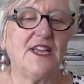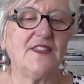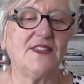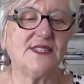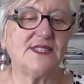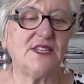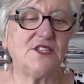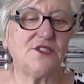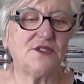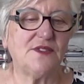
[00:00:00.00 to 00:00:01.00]
the
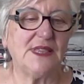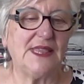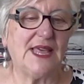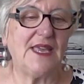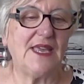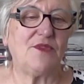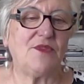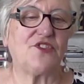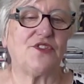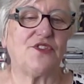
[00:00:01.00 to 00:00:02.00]
center of the lay
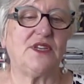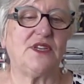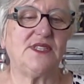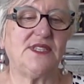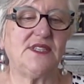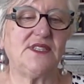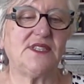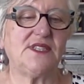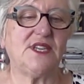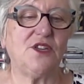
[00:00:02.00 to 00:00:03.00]
mission
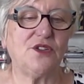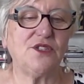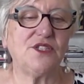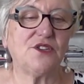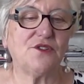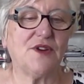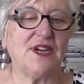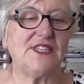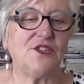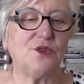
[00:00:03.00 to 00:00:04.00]
consists in
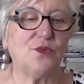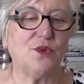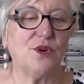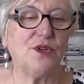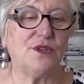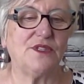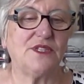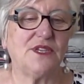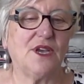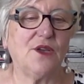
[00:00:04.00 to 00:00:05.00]
consecrating the
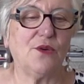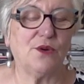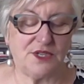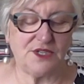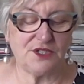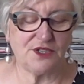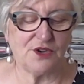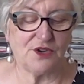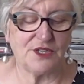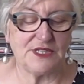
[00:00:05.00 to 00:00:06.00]
world according to
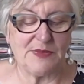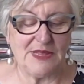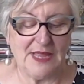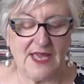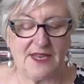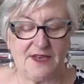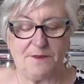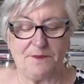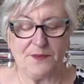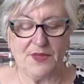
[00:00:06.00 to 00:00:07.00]
God's plan."
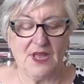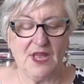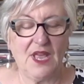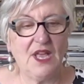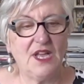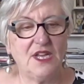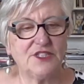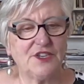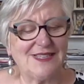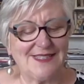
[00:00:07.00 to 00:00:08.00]

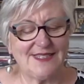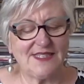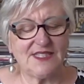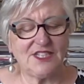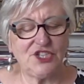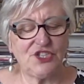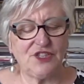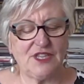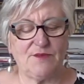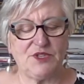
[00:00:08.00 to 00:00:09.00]
So there's a
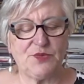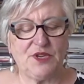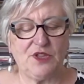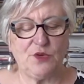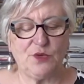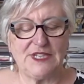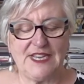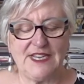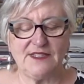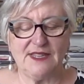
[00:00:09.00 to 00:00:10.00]
distinction there between the
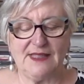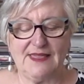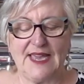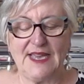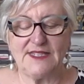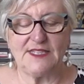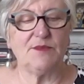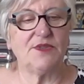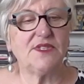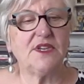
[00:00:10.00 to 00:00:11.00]
ordained and the laity,
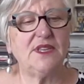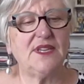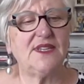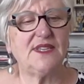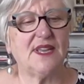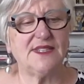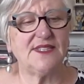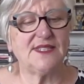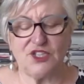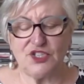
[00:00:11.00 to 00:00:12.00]
but it's only a
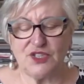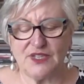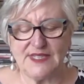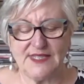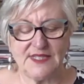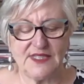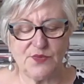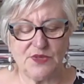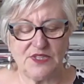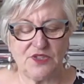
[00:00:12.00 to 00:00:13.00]
distinction that
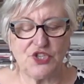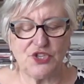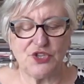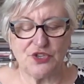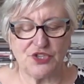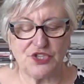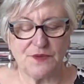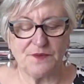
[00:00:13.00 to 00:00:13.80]
exists within the church.